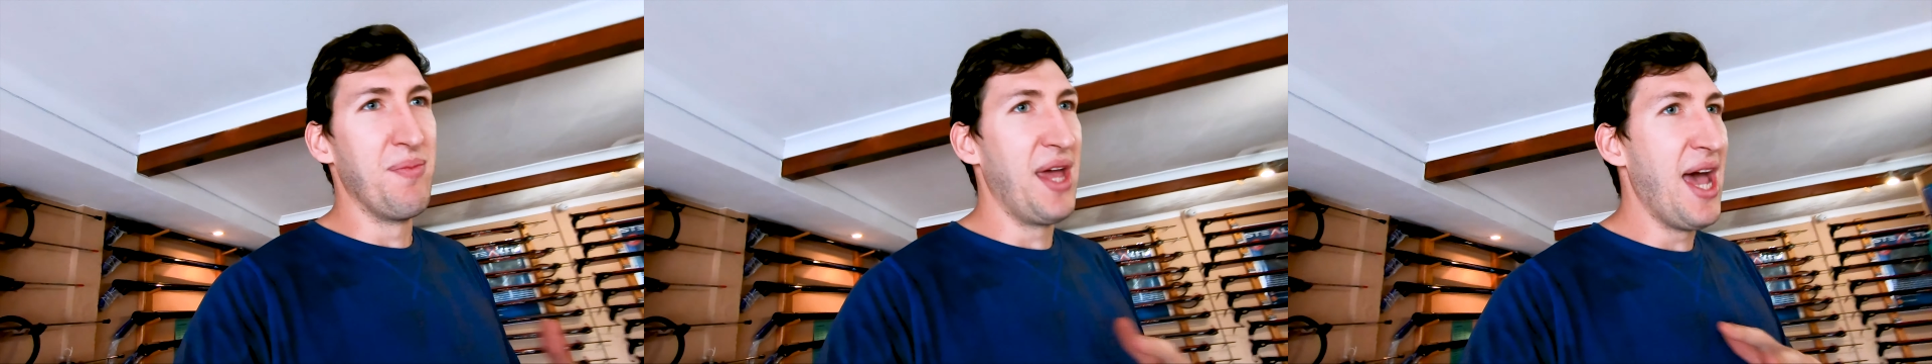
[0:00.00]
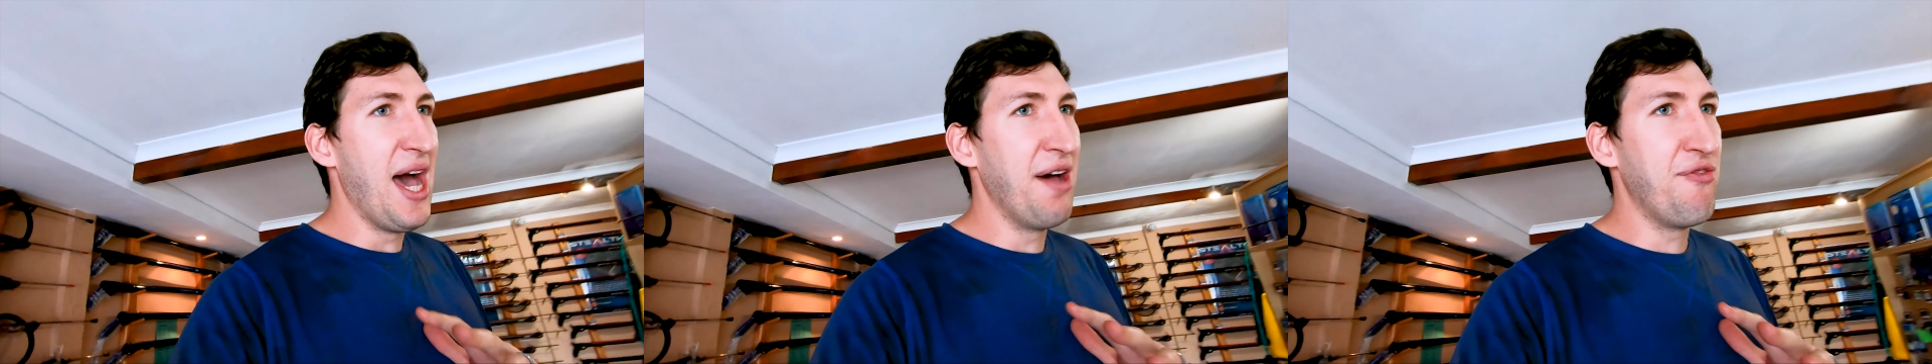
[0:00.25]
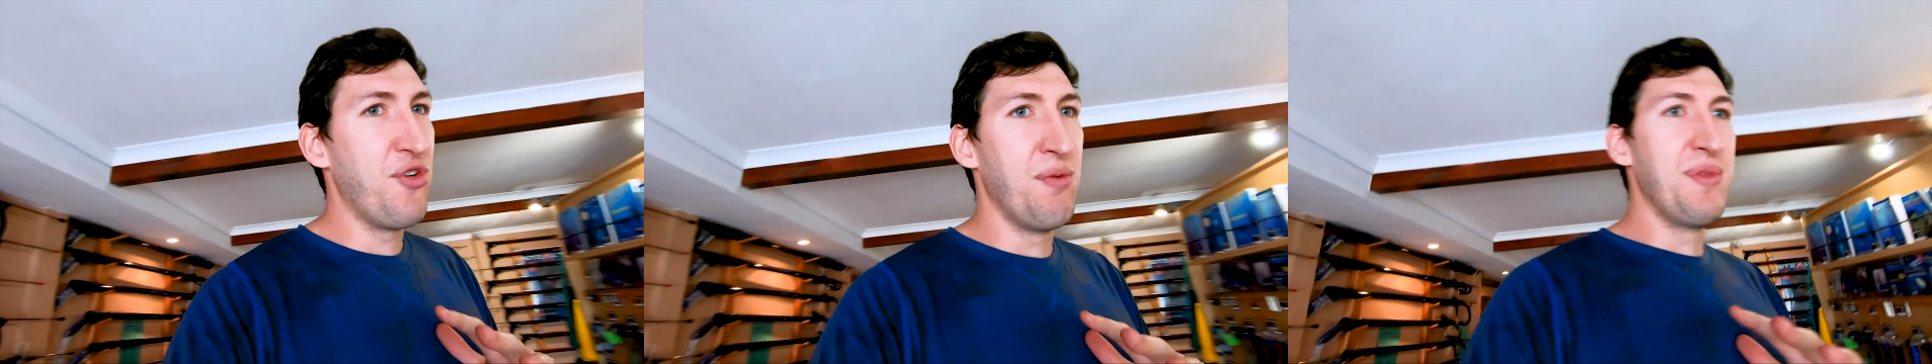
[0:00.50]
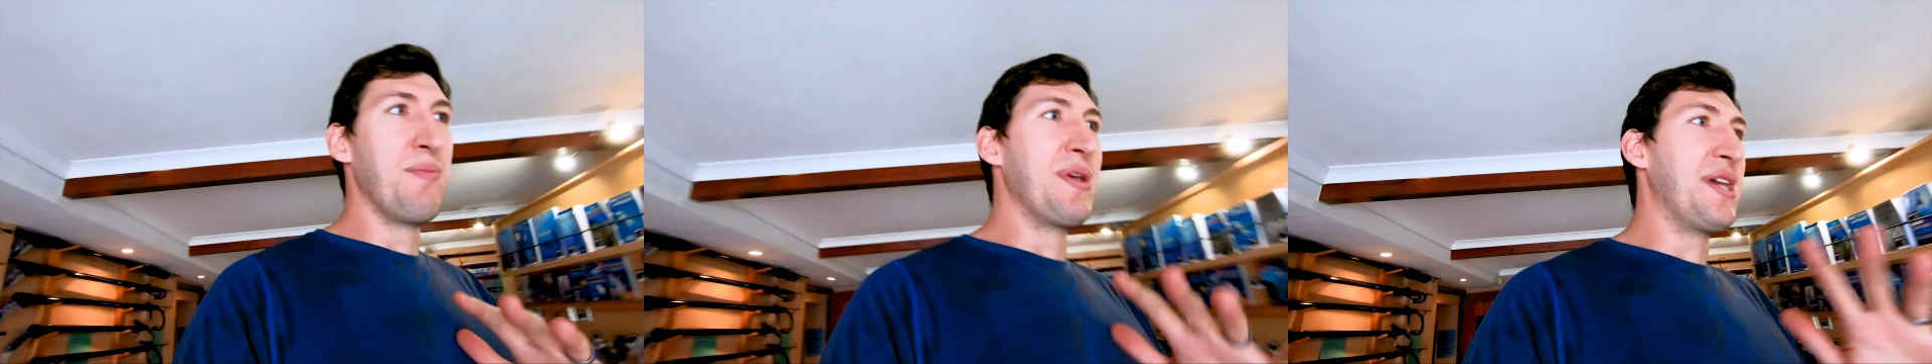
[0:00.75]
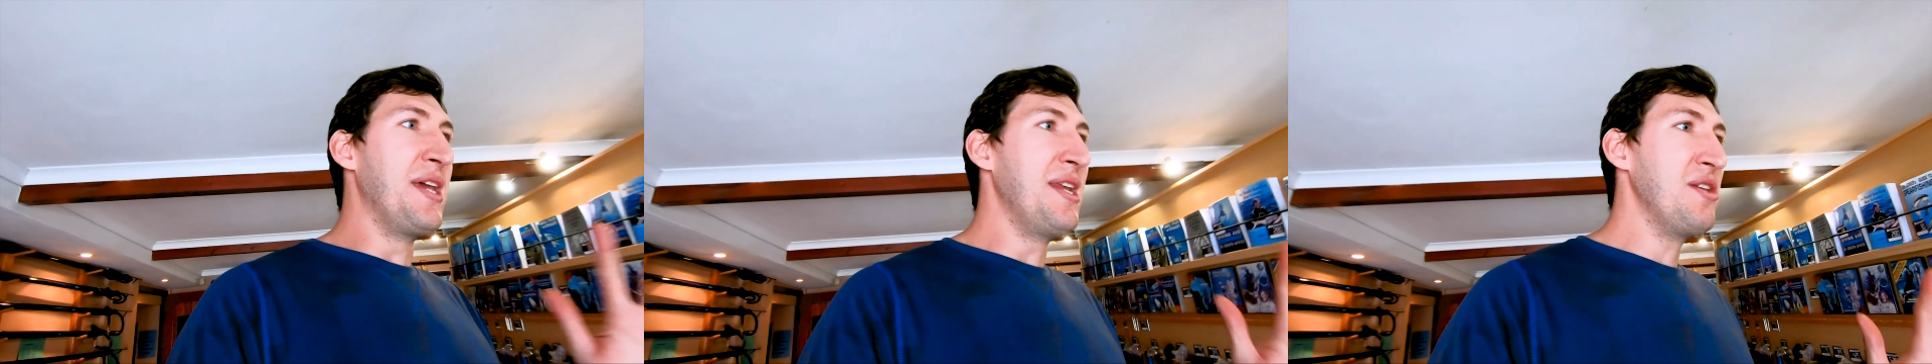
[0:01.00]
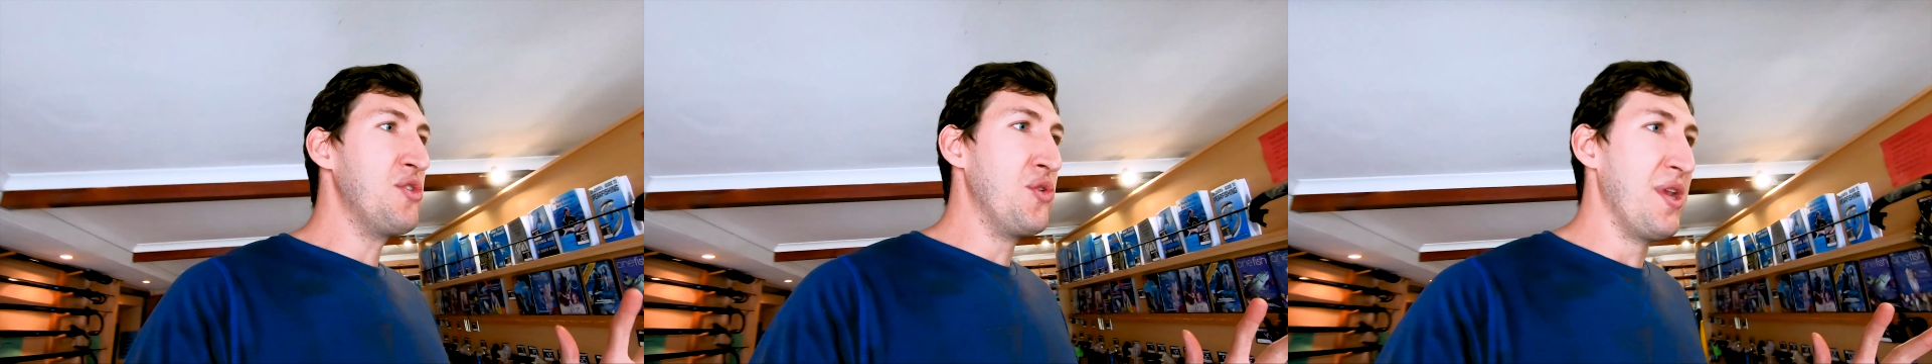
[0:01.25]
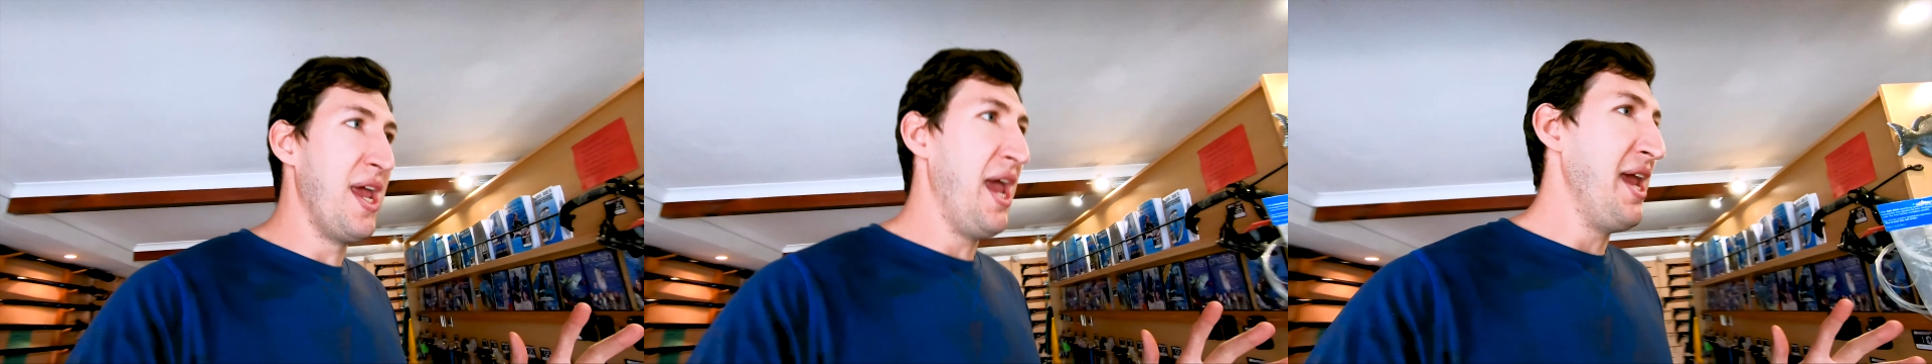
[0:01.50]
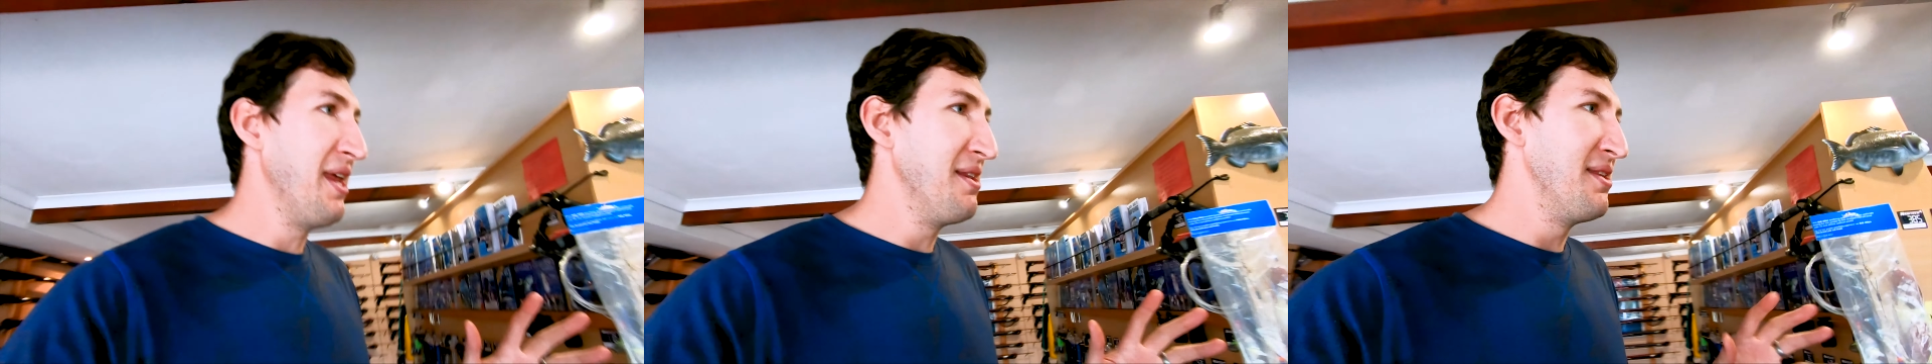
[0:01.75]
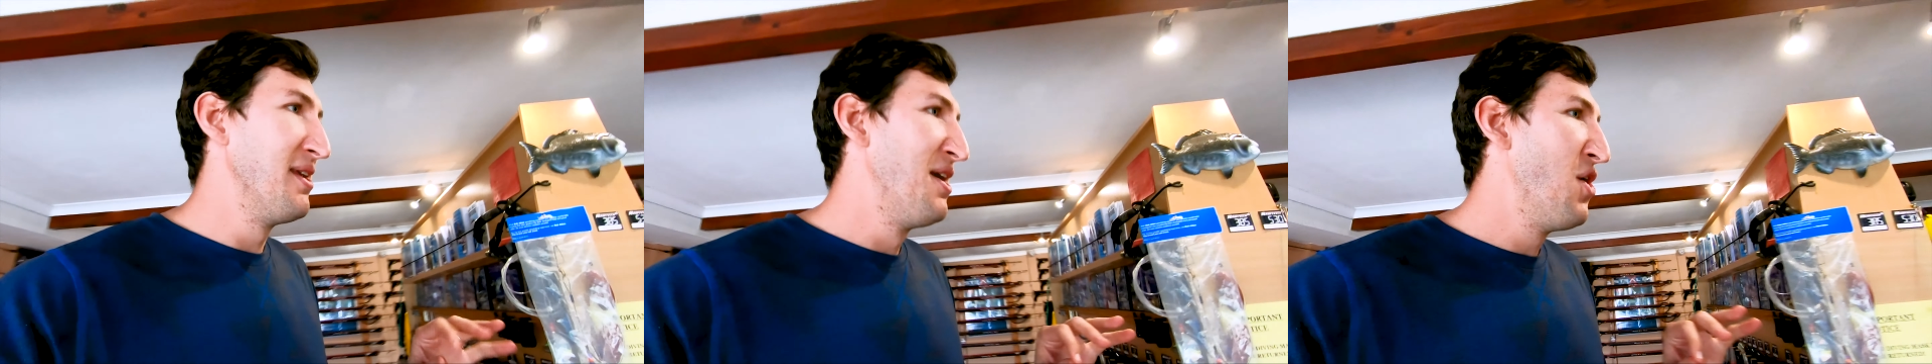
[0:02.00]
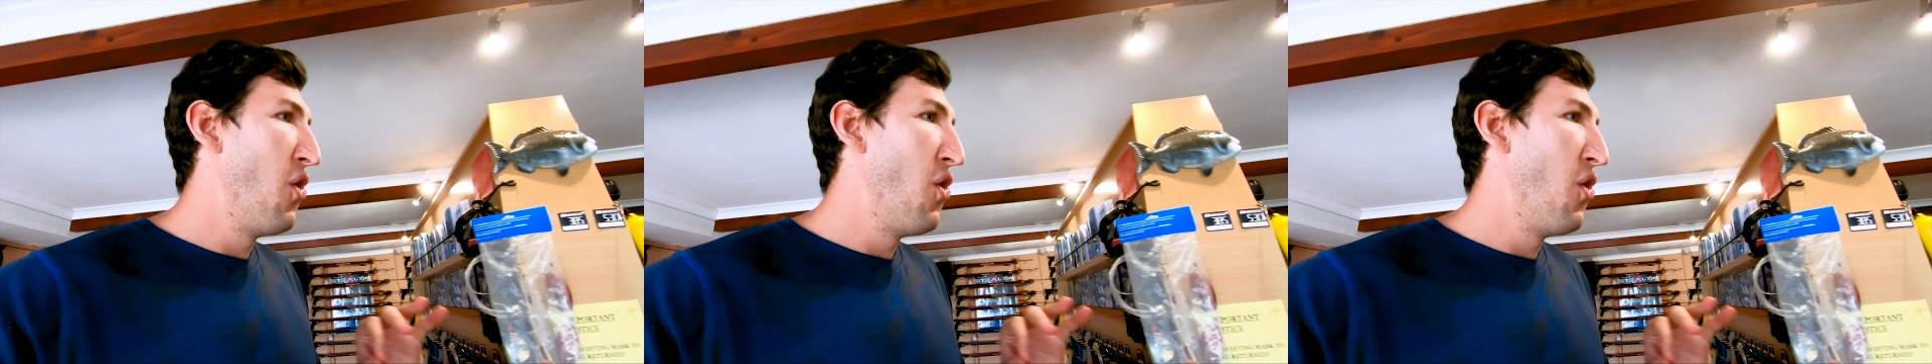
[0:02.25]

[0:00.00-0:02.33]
They have from the beginning to the end,